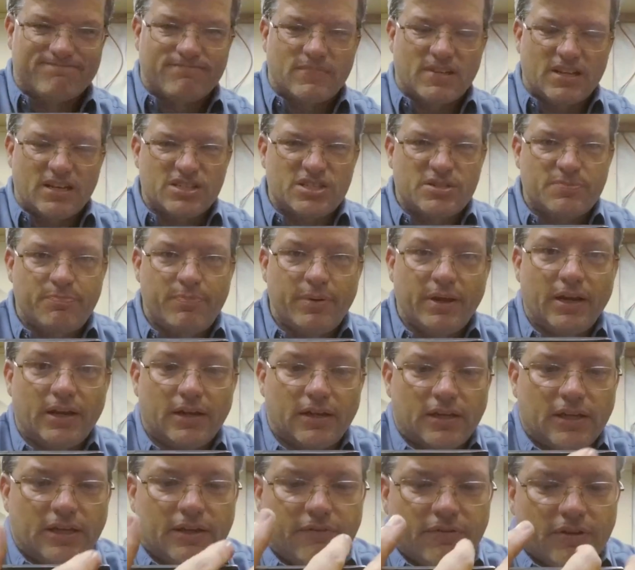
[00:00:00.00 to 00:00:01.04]
I'll spin it
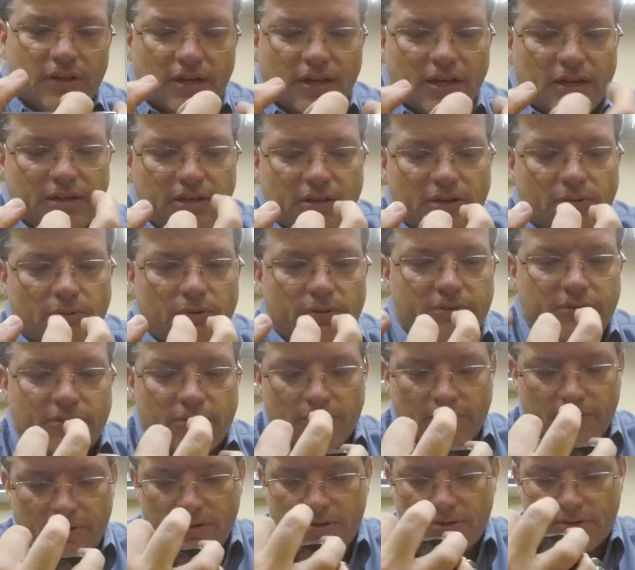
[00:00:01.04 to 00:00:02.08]
and give you an idea of what's
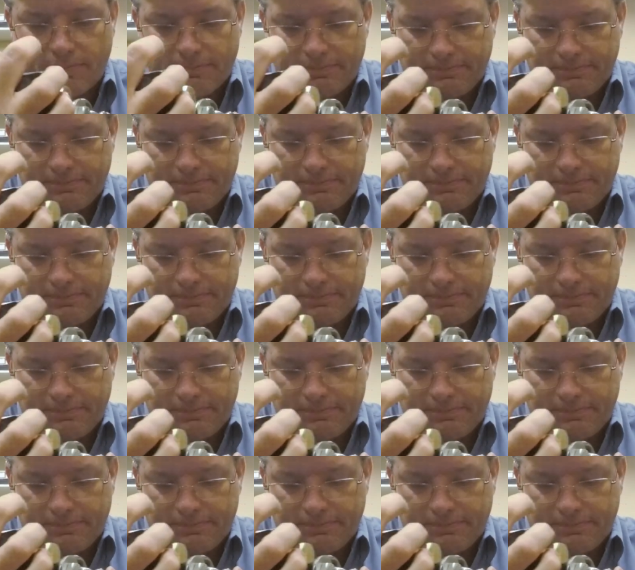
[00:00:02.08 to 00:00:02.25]
going on.